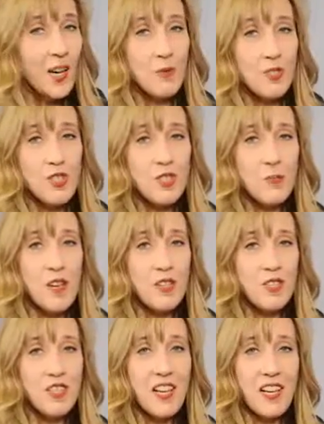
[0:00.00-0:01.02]
was just about to
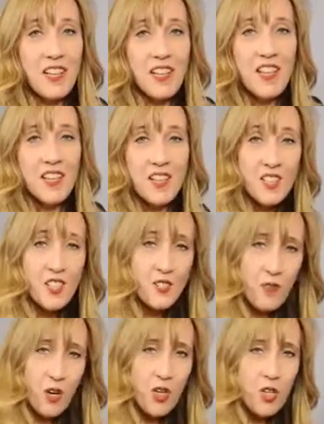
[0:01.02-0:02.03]
say, this is
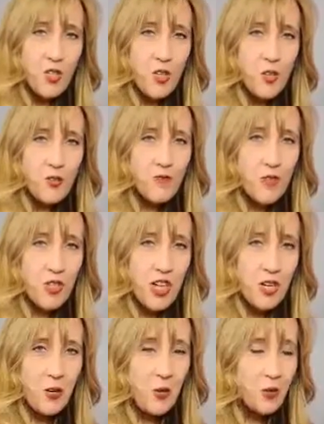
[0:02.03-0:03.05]
very good news for
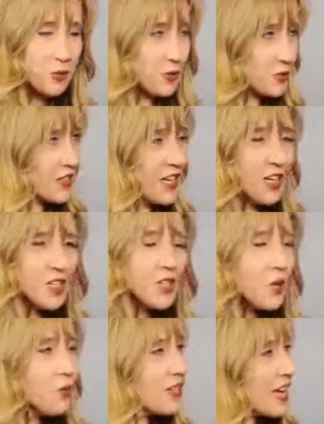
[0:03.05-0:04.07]
shareholders.
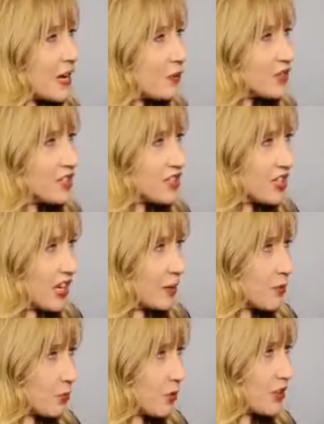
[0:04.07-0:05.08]
So now is the time
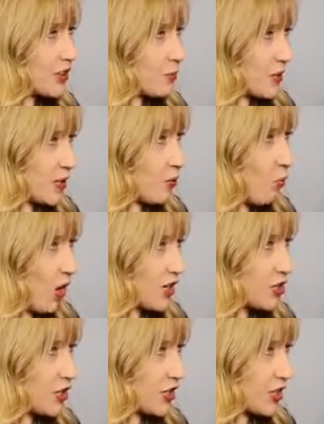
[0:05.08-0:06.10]
to really be
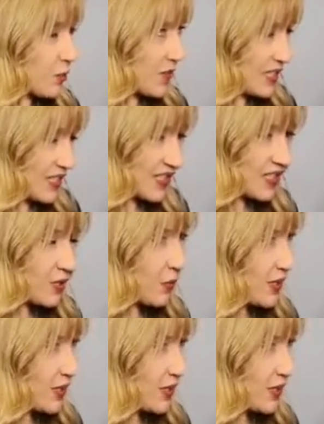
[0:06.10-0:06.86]
watching you, because this is when